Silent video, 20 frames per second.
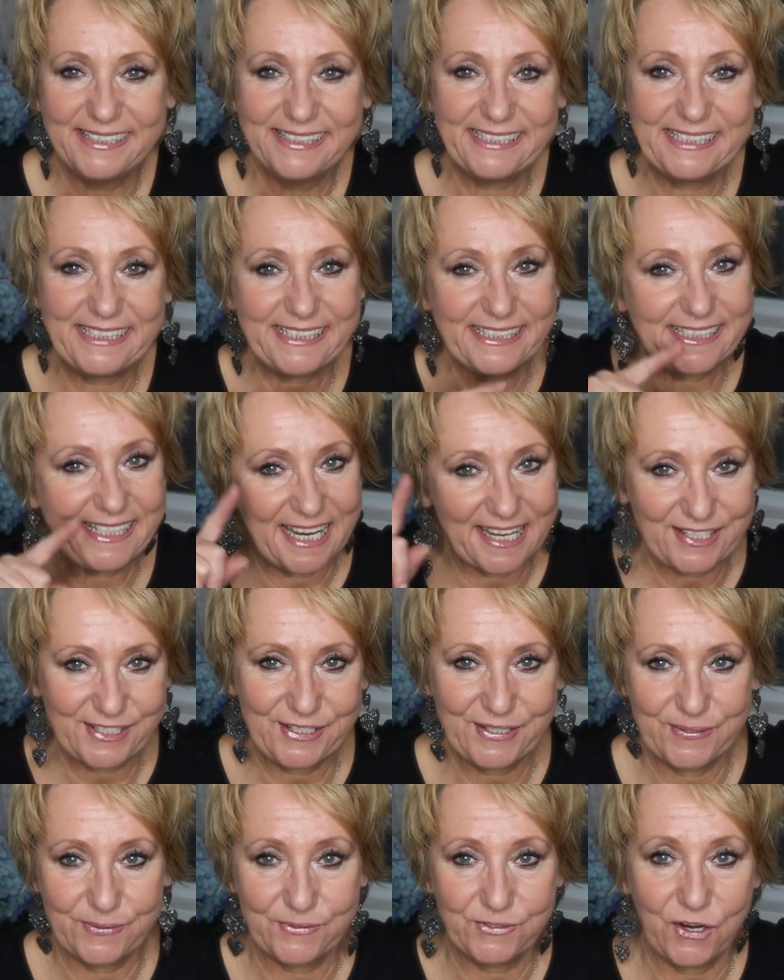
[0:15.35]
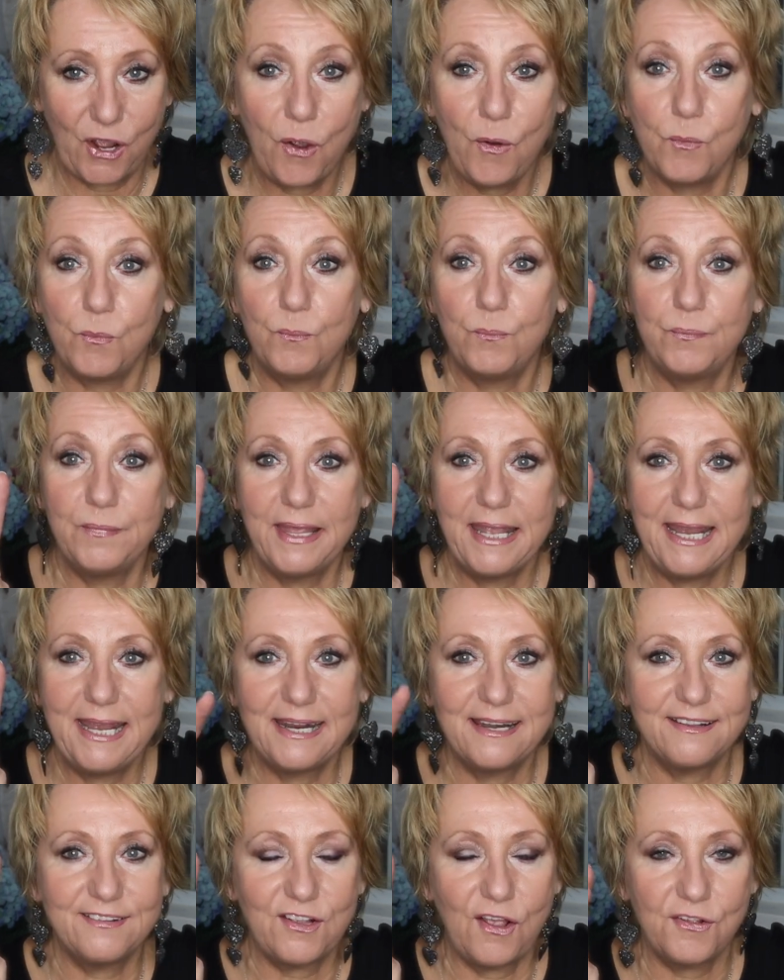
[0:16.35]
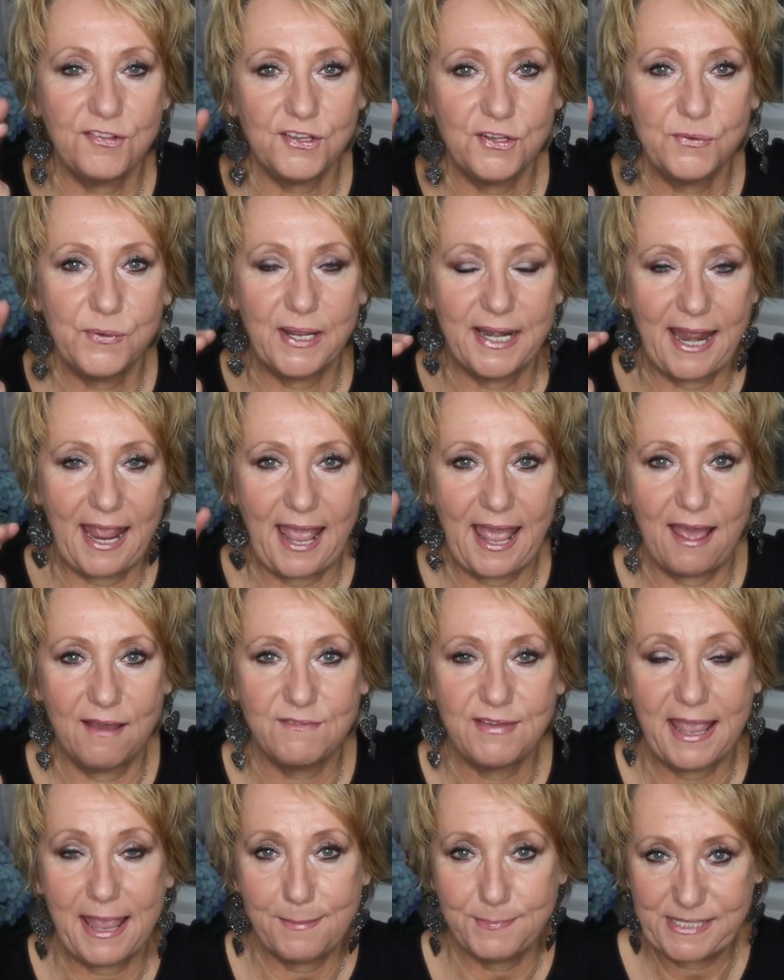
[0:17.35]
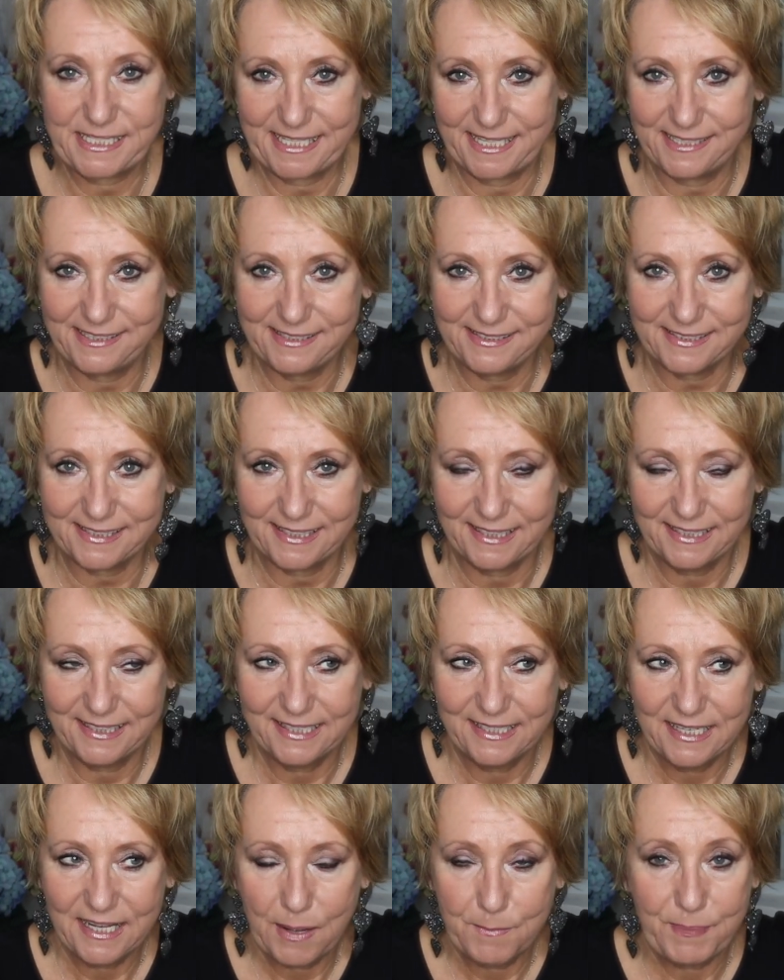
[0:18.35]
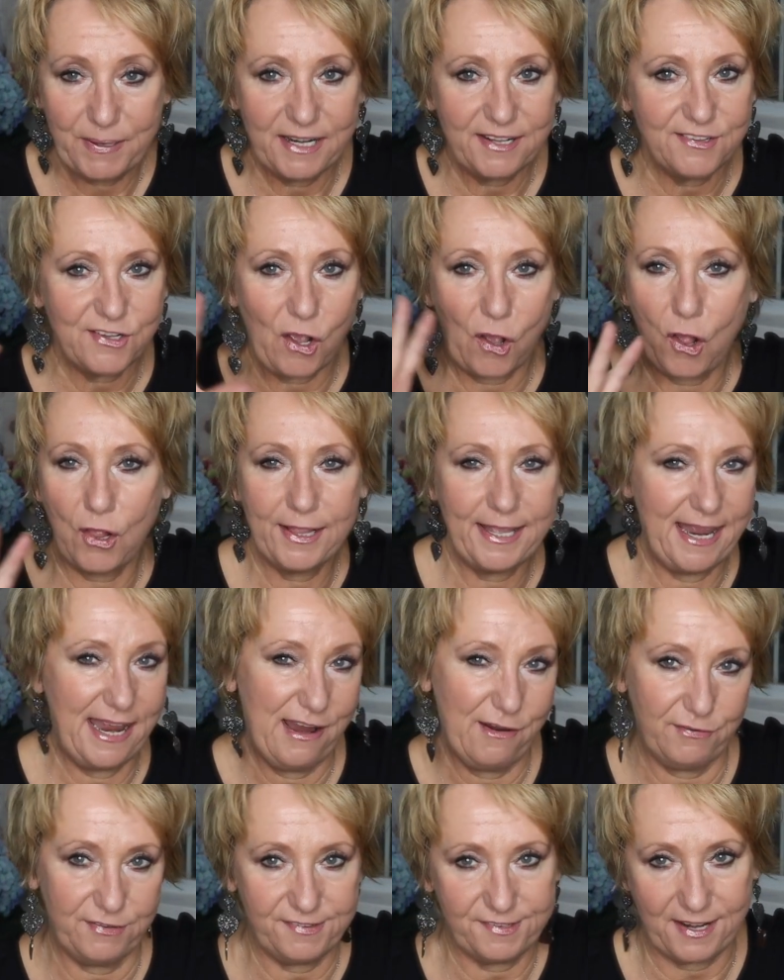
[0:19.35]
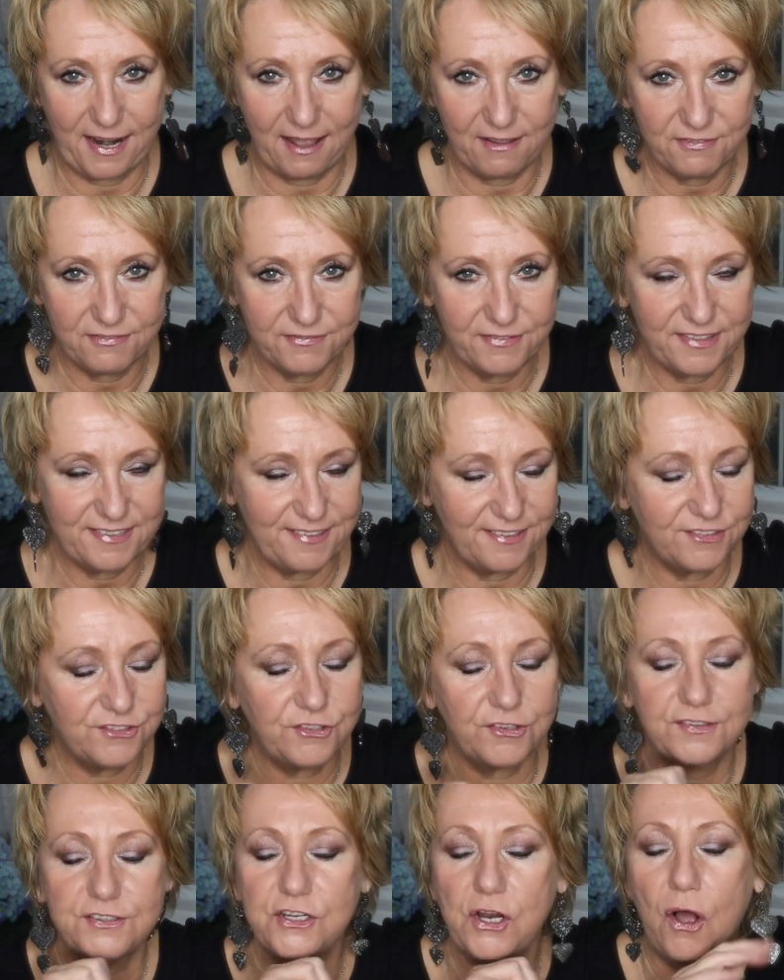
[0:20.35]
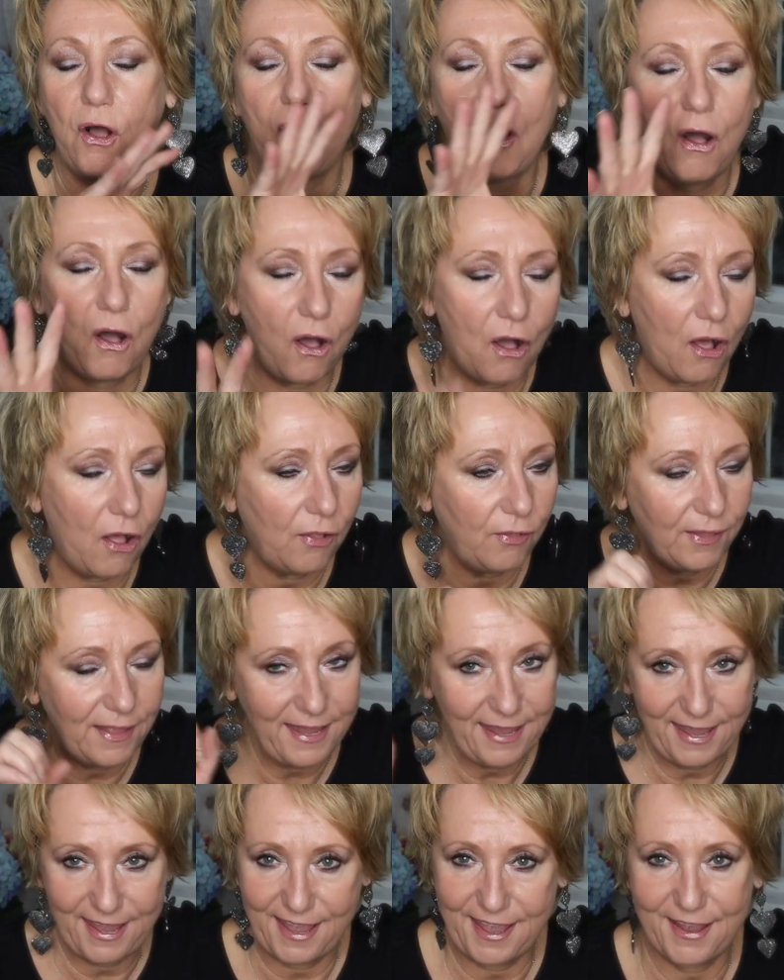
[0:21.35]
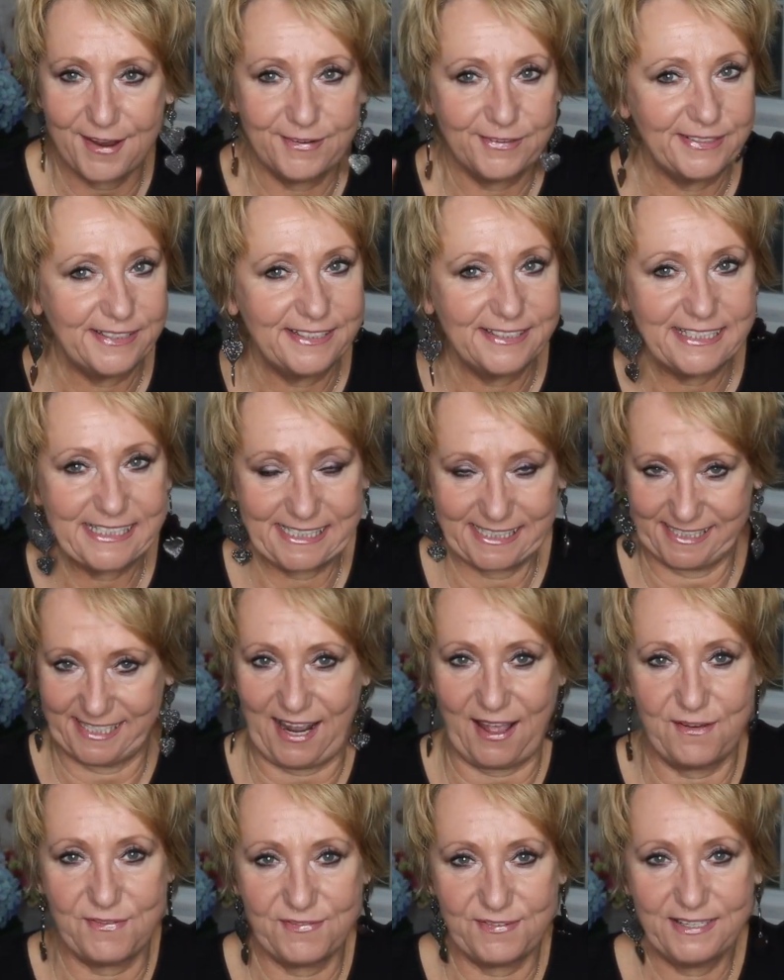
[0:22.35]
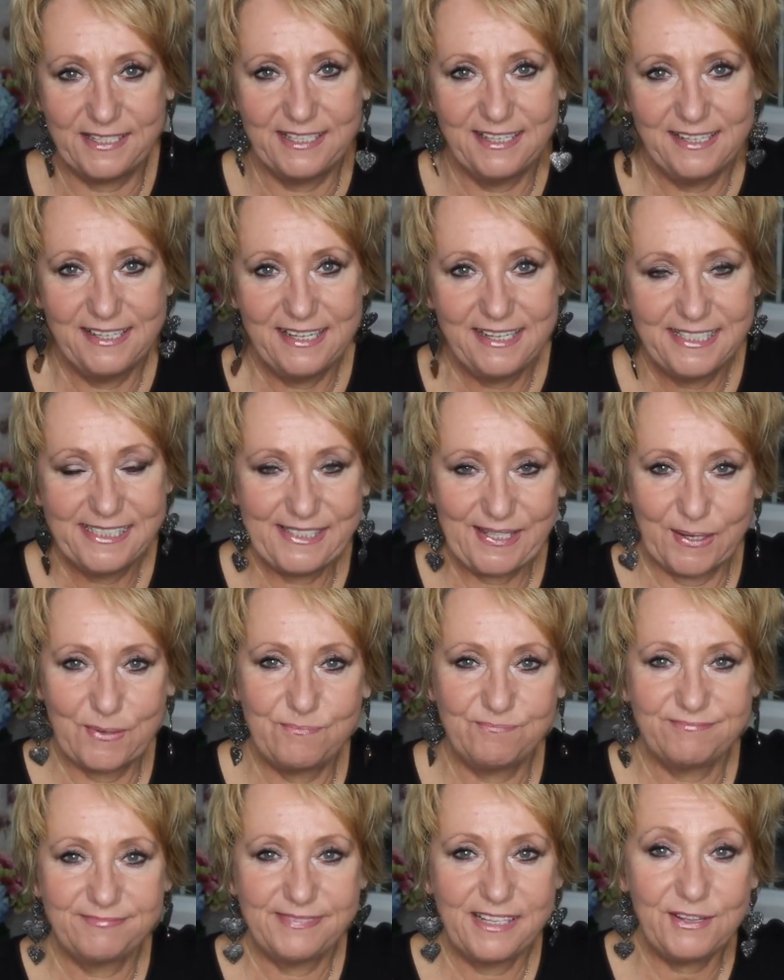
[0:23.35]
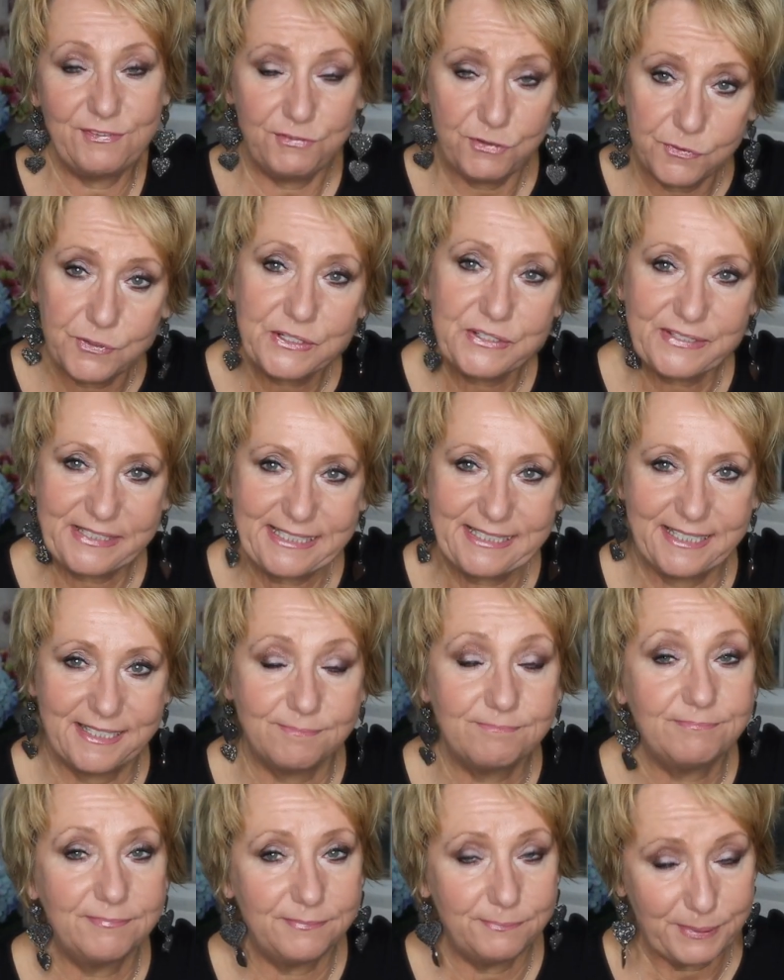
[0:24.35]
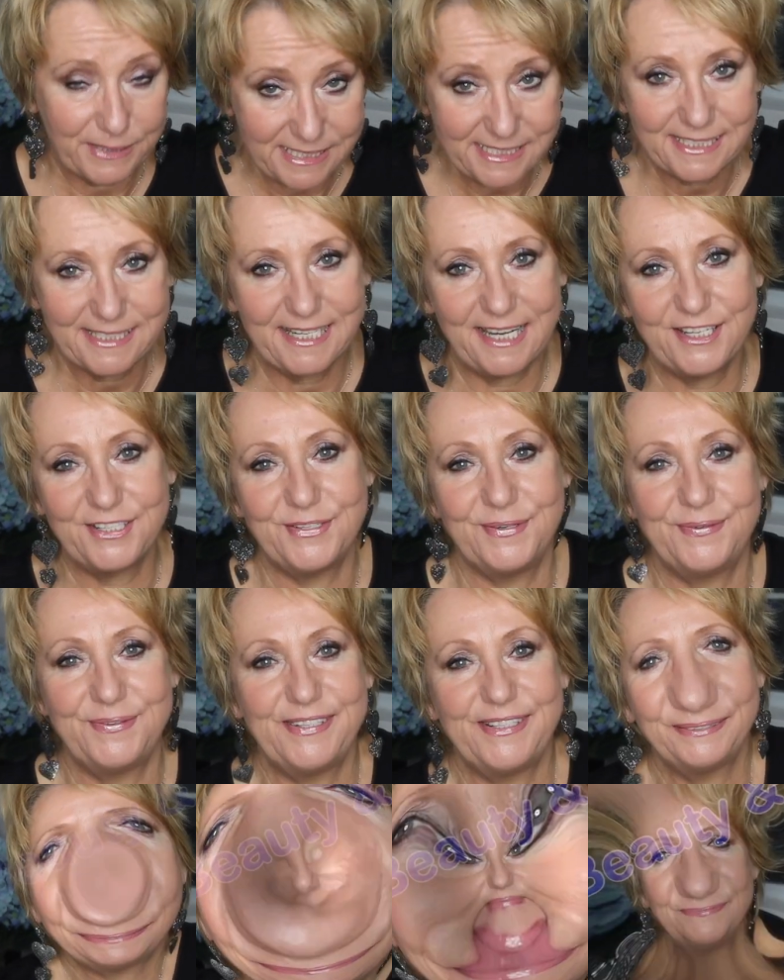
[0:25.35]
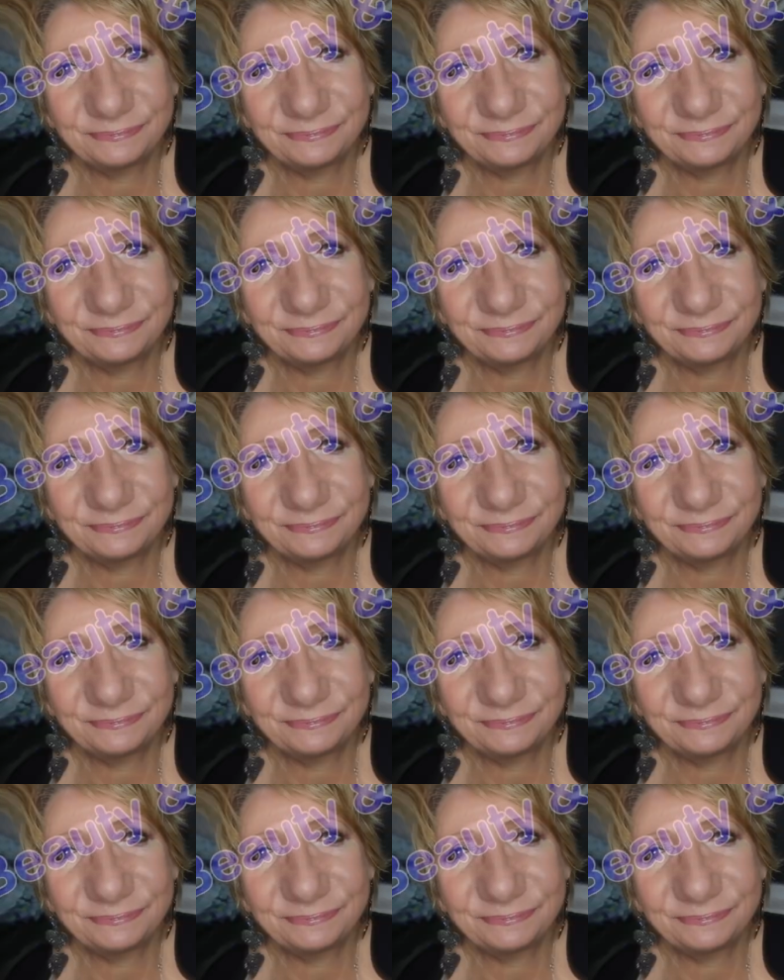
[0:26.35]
stay tuned. Oh, and it's also going to have empties, but it's all hair stuff. This is just all hair stuff. So if you're interested, please stay tuned.